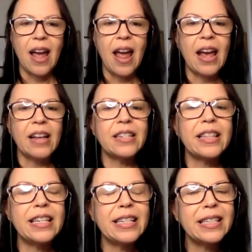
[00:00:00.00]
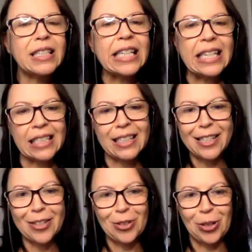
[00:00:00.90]
And this
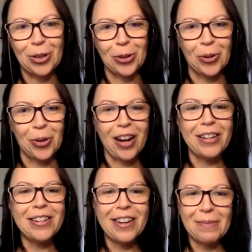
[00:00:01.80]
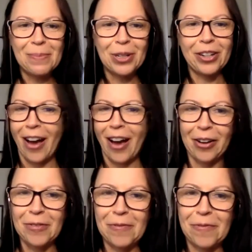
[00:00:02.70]
leads to a number
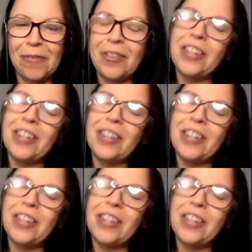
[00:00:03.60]
of